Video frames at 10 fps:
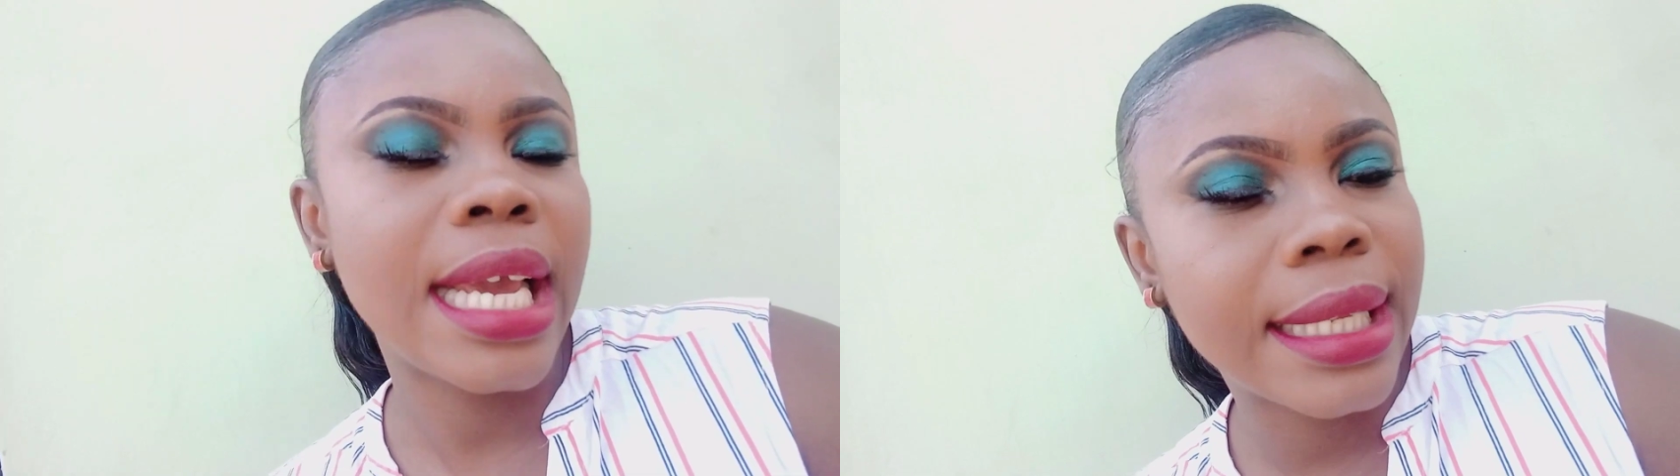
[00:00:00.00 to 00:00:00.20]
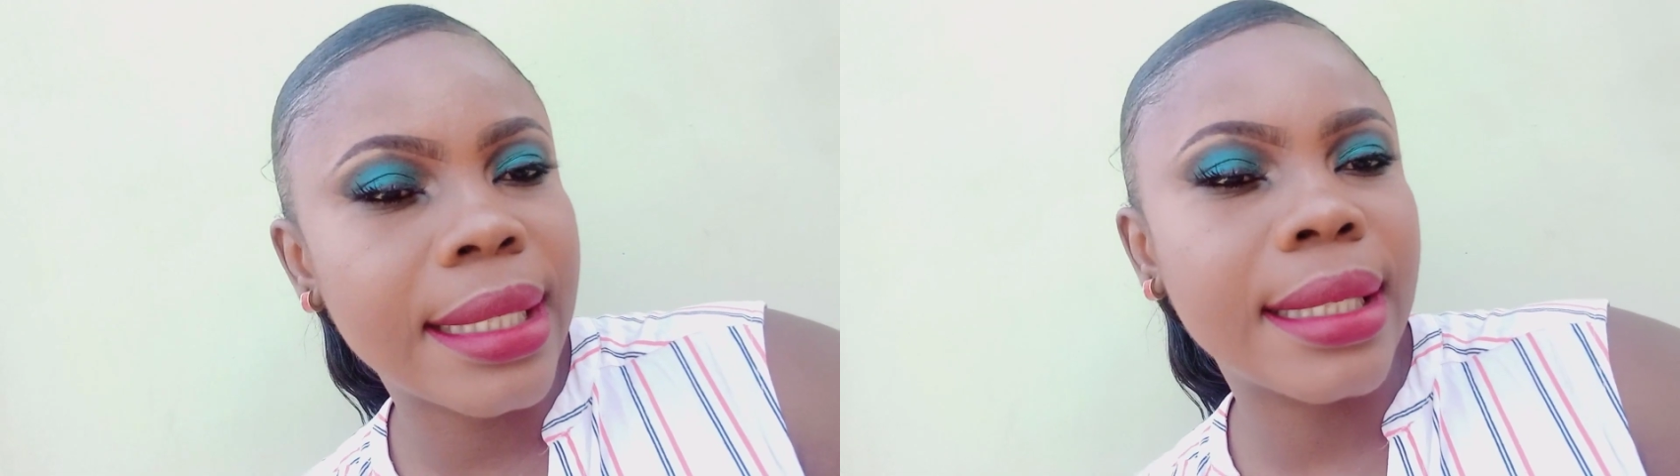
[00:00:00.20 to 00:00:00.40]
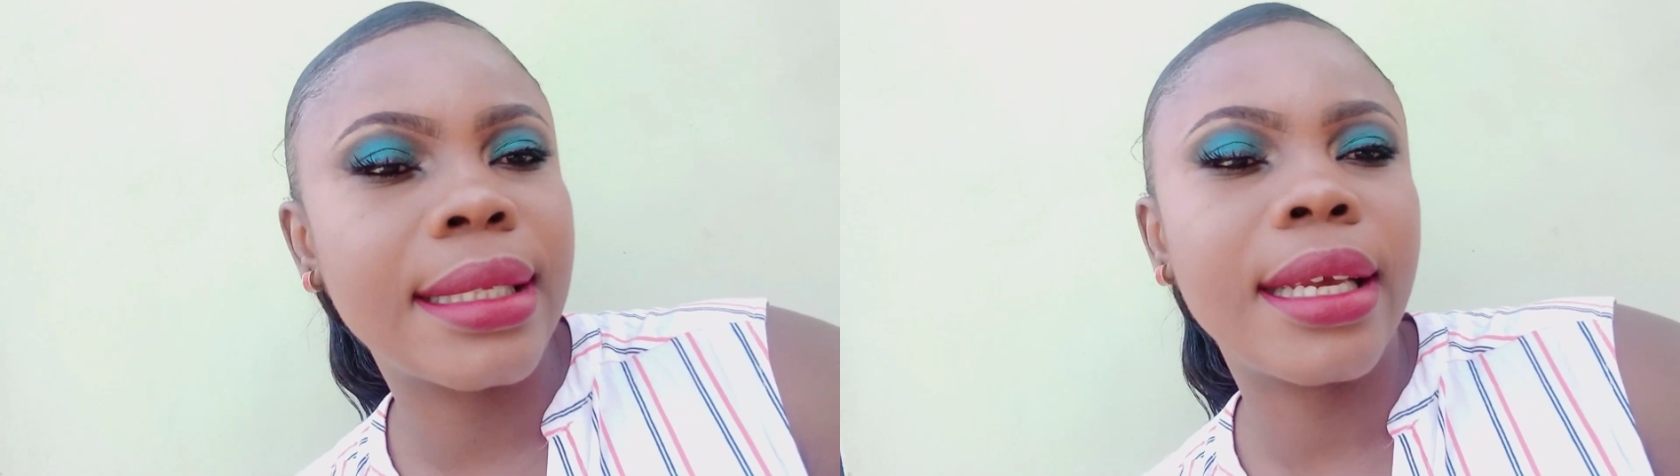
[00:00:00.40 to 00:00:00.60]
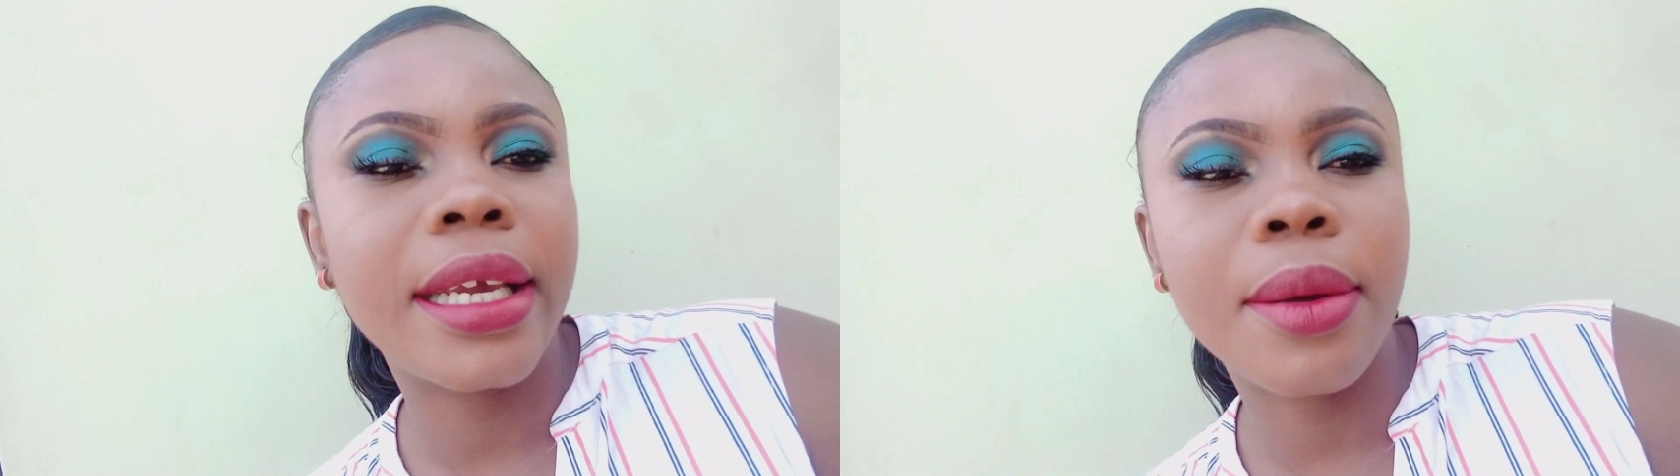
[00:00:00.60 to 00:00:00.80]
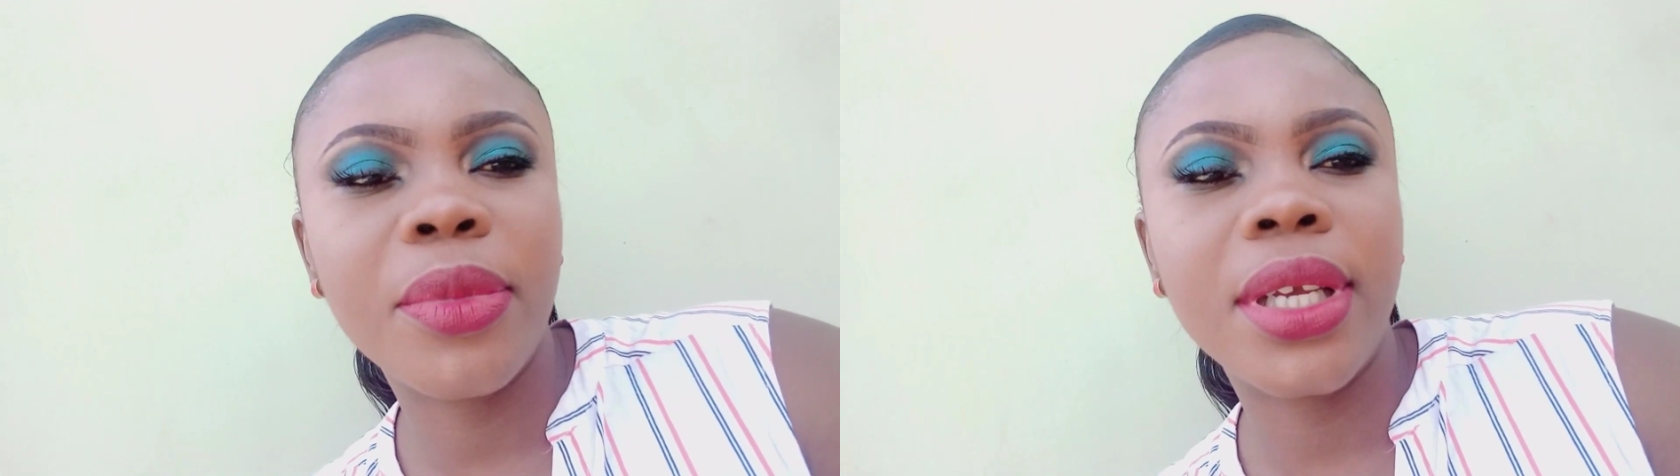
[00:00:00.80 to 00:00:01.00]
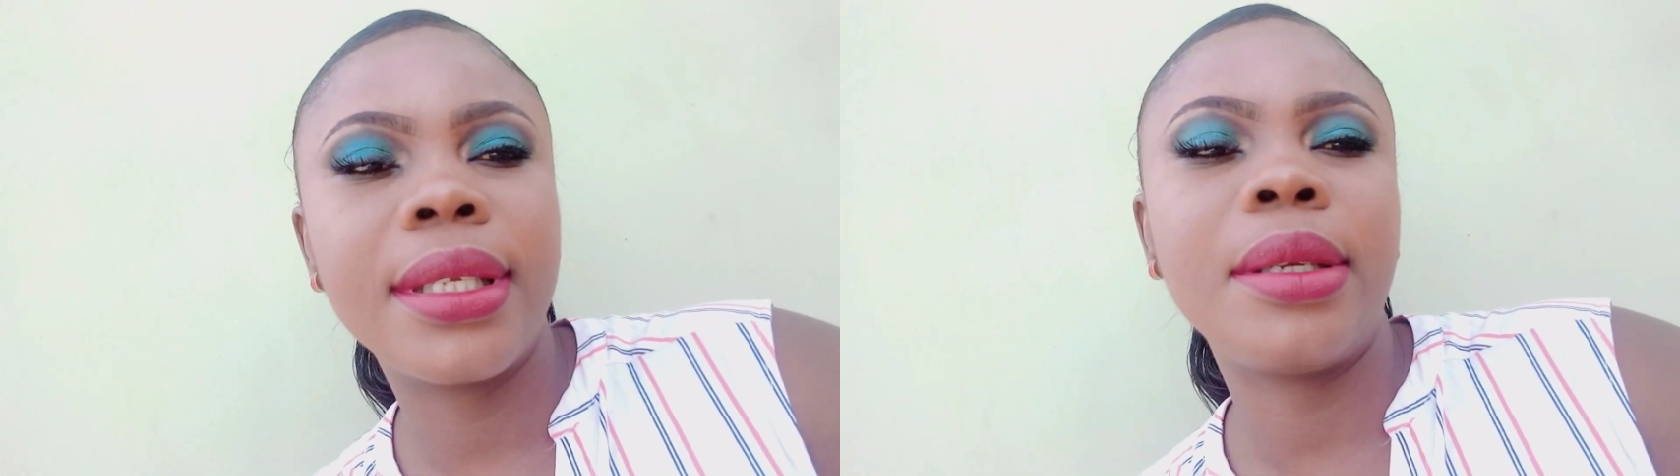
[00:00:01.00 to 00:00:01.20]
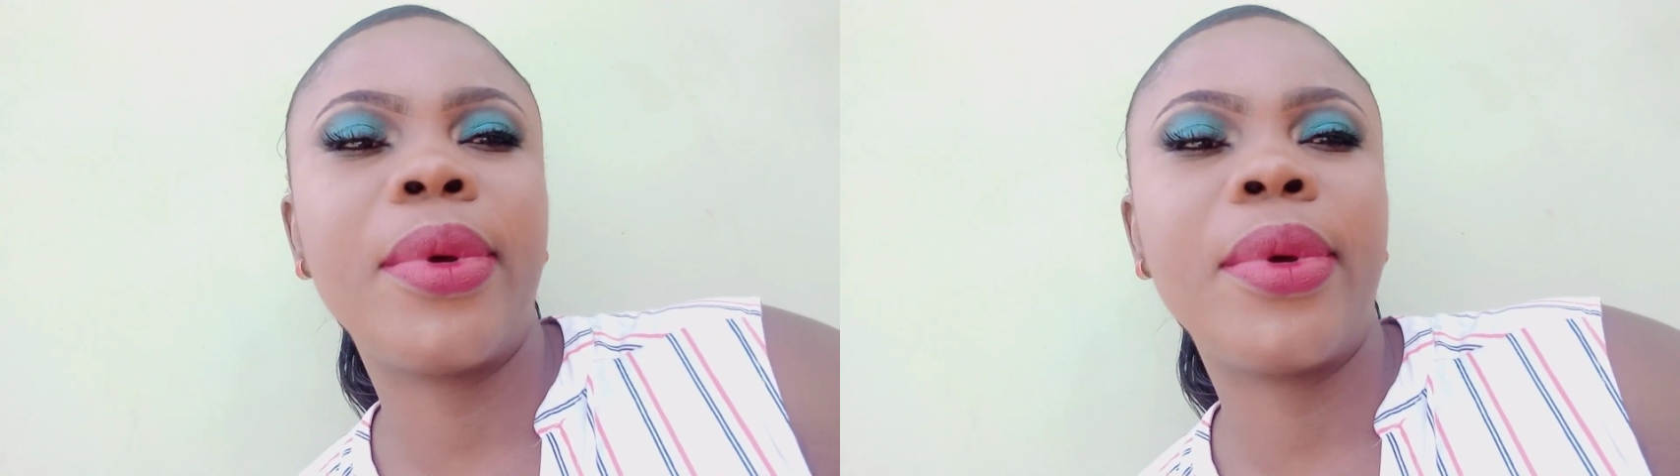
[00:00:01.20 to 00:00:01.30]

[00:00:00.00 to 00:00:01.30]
Yes, I am based in